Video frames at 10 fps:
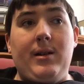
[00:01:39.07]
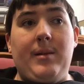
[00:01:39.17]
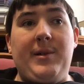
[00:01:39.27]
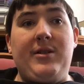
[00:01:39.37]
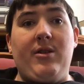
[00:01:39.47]

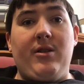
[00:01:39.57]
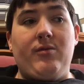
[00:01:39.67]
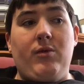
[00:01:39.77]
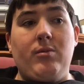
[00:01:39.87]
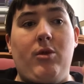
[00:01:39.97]
give me
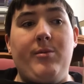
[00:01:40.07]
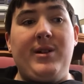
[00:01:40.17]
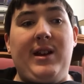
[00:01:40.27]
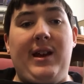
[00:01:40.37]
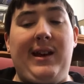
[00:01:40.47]
just one
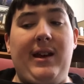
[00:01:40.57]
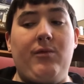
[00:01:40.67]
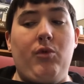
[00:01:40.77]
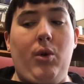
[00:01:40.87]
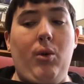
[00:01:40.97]
moment
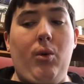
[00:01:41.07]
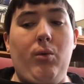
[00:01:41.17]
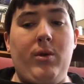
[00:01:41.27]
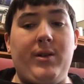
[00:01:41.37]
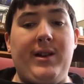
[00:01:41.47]
and
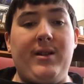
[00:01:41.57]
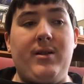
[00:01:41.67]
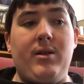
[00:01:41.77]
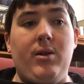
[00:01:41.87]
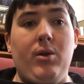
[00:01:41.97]
we'll
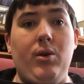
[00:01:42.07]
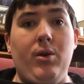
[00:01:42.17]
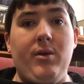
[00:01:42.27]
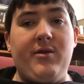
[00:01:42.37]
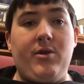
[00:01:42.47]
get
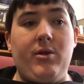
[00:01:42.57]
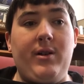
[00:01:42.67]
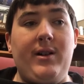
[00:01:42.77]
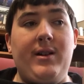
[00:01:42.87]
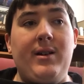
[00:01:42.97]

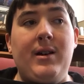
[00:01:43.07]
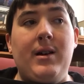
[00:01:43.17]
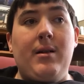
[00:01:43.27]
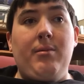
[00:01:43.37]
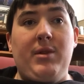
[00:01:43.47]
started.
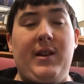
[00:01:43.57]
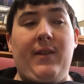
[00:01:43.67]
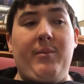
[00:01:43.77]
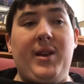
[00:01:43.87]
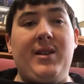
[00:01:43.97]
But
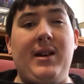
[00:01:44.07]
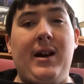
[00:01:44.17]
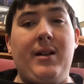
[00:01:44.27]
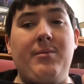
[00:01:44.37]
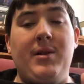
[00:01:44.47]
in the
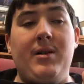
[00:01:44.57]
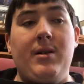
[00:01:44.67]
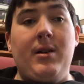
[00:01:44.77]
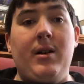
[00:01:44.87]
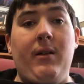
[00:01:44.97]
meantime,
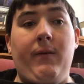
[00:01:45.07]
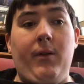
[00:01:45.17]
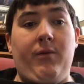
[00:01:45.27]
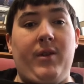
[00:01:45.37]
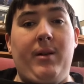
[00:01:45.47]

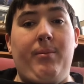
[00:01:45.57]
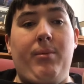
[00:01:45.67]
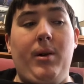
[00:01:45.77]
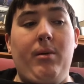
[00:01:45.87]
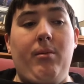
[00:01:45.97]
feel free to
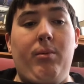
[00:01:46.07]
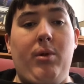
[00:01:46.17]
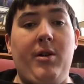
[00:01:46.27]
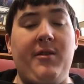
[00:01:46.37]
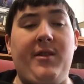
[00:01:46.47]

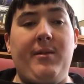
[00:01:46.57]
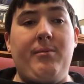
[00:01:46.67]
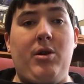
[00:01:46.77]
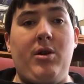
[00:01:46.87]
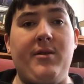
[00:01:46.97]
pause
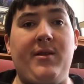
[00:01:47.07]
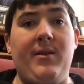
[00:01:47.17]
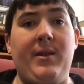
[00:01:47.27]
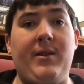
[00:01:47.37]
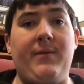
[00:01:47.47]

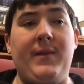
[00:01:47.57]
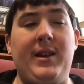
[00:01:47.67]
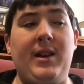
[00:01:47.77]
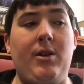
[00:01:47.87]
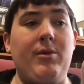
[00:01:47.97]
this
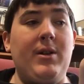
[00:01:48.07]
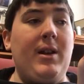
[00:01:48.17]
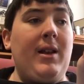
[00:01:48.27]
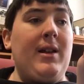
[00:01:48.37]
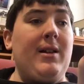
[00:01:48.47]
video,
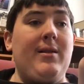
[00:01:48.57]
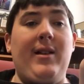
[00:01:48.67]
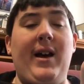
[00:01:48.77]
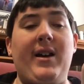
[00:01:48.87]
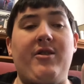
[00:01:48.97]

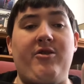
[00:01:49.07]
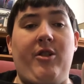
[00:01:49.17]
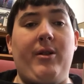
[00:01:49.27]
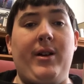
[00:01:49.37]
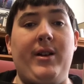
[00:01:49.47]
like,
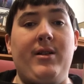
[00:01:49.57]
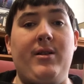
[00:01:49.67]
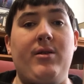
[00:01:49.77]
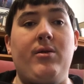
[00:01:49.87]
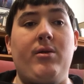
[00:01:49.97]
share,
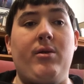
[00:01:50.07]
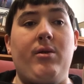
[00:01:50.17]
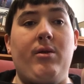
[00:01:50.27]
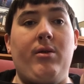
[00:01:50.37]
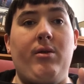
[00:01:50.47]
and
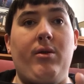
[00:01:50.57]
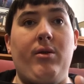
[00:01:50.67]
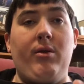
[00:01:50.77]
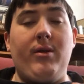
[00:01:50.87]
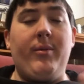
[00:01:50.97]

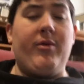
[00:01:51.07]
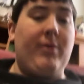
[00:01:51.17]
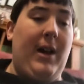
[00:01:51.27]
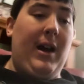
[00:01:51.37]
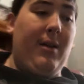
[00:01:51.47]

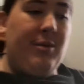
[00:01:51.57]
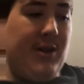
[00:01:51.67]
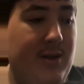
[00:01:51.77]
subscribe.